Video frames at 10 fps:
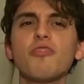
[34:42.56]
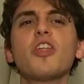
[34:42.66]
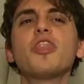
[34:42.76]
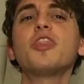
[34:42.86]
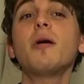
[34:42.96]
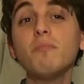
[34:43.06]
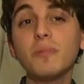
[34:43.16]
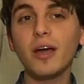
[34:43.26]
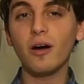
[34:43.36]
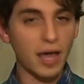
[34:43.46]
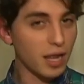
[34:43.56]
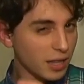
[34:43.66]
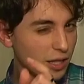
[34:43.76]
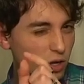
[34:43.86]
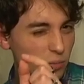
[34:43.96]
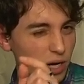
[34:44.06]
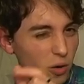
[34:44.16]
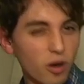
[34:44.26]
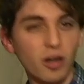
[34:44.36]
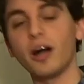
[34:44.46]
The thumbnail had a little bit of
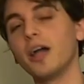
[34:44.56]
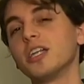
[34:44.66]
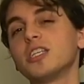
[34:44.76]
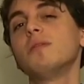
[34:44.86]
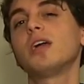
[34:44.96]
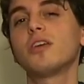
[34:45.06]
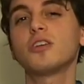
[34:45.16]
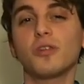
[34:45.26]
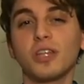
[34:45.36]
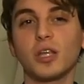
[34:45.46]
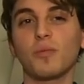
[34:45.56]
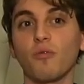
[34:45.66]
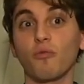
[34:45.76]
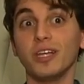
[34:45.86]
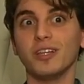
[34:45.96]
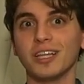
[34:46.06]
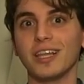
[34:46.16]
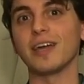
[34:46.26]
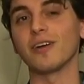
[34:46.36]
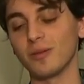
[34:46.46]
work on it to make things look like they were really
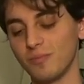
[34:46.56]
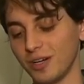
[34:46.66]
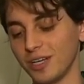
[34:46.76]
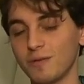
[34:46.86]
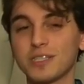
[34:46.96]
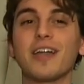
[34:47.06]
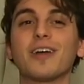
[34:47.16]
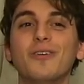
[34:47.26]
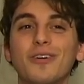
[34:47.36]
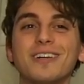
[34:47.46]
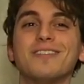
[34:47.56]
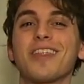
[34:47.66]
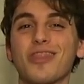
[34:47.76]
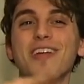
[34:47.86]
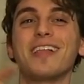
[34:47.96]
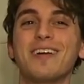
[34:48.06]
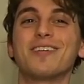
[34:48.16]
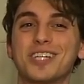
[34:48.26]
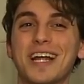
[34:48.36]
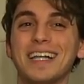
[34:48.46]
layered, but it was kind of cool because uh, three
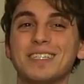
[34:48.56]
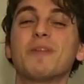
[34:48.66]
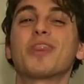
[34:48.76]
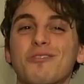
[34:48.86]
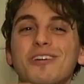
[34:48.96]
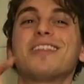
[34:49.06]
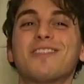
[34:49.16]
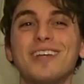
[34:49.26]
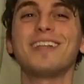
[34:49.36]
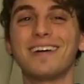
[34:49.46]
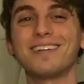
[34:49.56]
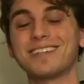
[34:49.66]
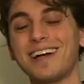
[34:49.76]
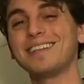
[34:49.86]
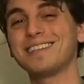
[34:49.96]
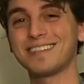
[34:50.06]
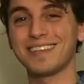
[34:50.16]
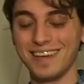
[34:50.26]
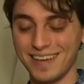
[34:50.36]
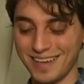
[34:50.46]
layered shots, but three three layered shots. It's
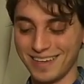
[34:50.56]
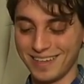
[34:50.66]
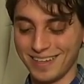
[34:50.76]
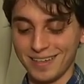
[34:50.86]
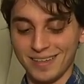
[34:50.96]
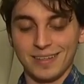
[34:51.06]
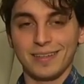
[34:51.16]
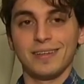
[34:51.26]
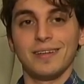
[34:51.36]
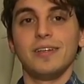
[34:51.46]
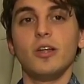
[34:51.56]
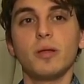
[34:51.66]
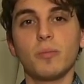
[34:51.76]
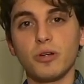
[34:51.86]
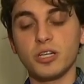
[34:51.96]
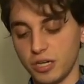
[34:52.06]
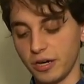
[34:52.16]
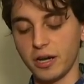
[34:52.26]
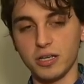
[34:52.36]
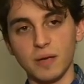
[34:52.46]
Nobody
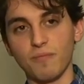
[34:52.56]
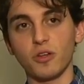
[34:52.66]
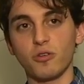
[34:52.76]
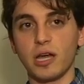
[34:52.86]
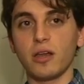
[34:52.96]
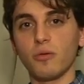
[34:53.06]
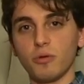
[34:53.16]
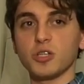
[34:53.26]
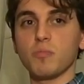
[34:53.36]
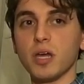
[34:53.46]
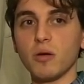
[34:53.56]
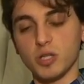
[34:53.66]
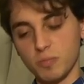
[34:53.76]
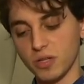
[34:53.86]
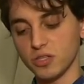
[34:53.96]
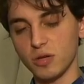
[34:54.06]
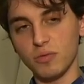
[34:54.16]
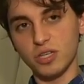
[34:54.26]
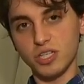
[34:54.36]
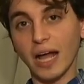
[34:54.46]
appreciated it except for the creator, which is me, which means it
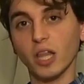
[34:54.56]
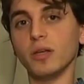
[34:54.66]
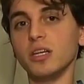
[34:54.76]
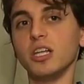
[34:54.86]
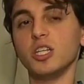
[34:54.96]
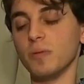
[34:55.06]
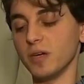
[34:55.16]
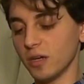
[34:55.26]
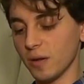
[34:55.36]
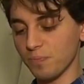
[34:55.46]
was exactly what it needed to be.